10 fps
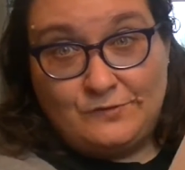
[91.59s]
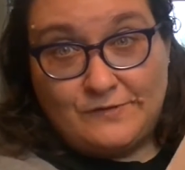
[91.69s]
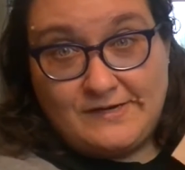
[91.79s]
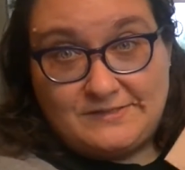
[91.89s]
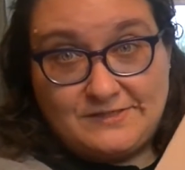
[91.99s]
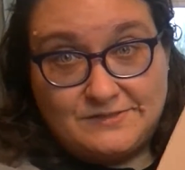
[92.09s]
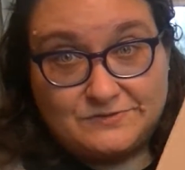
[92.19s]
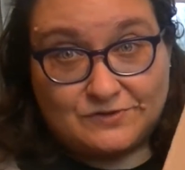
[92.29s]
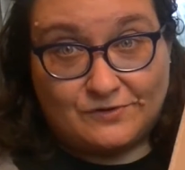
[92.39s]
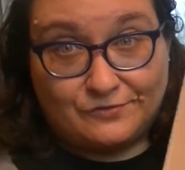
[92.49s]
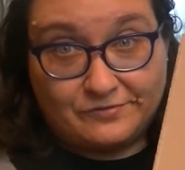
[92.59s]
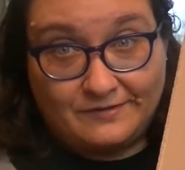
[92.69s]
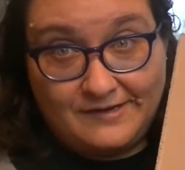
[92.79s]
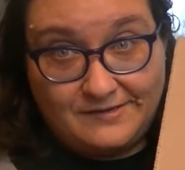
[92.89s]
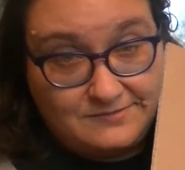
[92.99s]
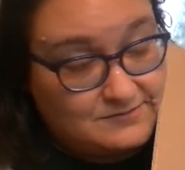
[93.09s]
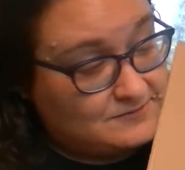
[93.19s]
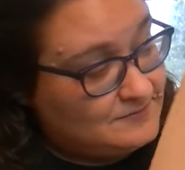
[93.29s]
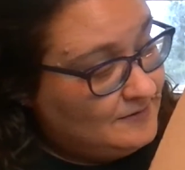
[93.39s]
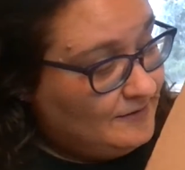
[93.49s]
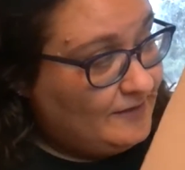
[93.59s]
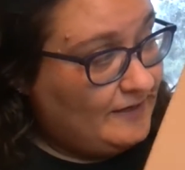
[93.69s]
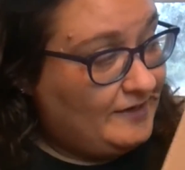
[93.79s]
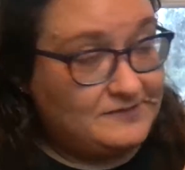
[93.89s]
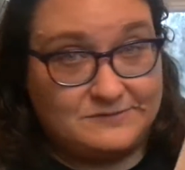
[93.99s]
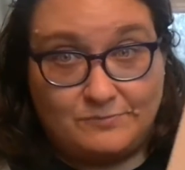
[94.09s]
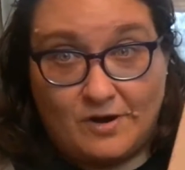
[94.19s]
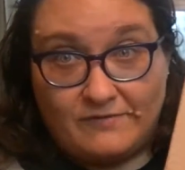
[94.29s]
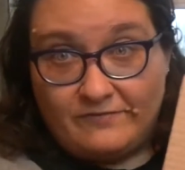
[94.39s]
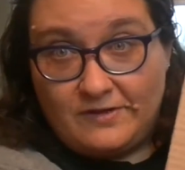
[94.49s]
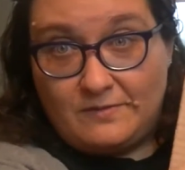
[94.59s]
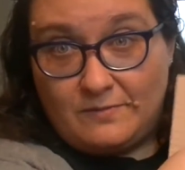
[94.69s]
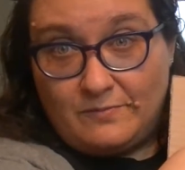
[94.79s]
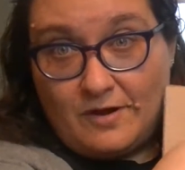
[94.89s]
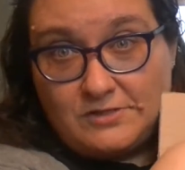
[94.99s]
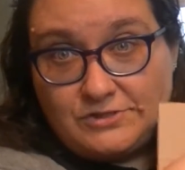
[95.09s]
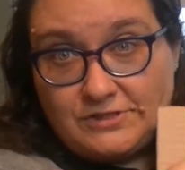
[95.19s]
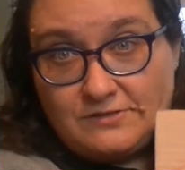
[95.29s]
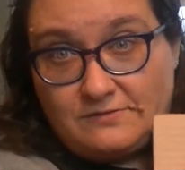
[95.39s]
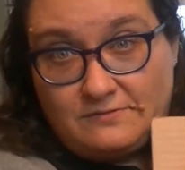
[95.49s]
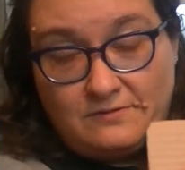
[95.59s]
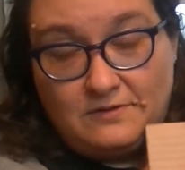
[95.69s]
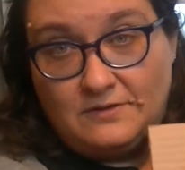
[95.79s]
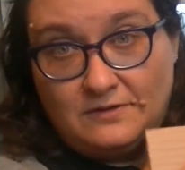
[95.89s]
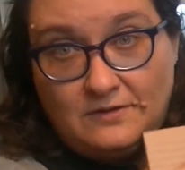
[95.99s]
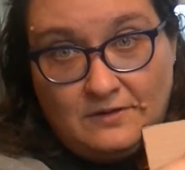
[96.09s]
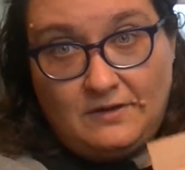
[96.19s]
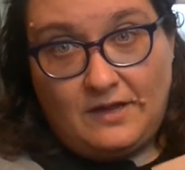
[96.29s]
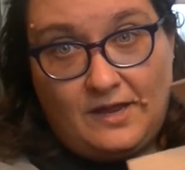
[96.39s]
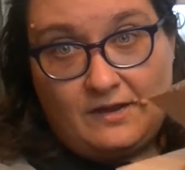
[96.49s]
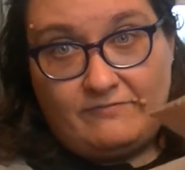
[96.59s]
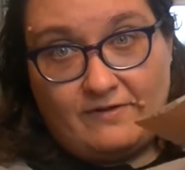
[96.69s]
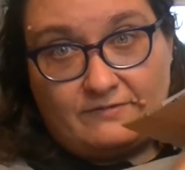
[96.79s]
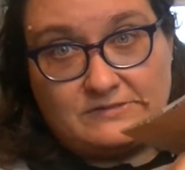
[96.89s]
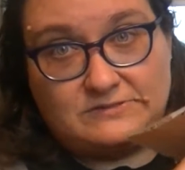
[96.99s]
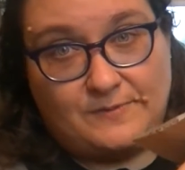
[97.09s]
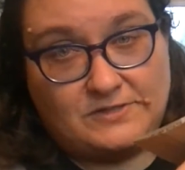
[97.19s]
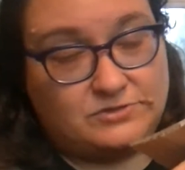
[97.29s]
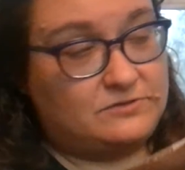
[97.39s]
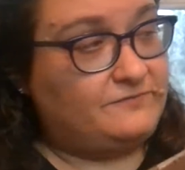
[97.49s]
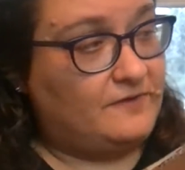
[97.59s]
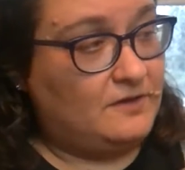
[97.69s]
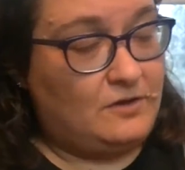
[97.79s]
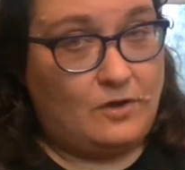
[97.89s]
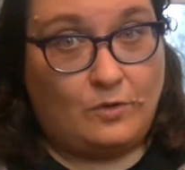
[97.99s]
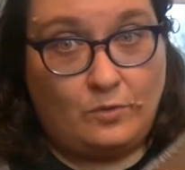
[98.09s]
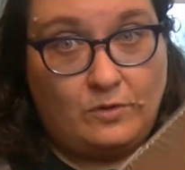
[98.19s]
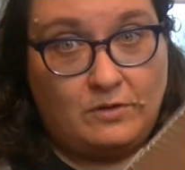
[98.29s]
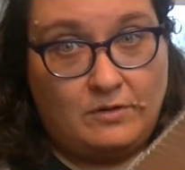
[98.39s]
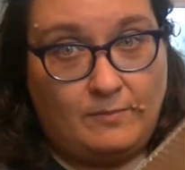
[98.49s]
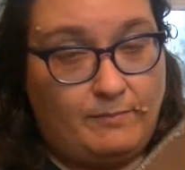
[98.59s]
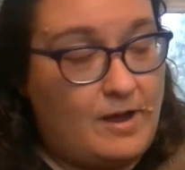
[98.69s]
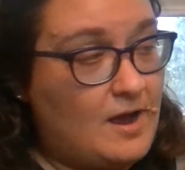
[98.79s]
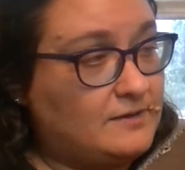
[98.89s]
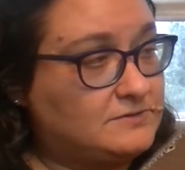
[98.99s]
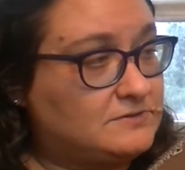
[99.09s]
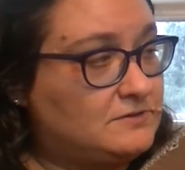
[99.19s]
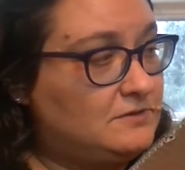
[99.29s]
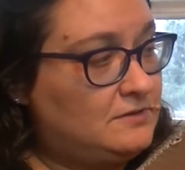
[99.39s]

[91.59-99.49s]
Greetings, Earthlings. It is Marvin the Martian in a very special Funko box.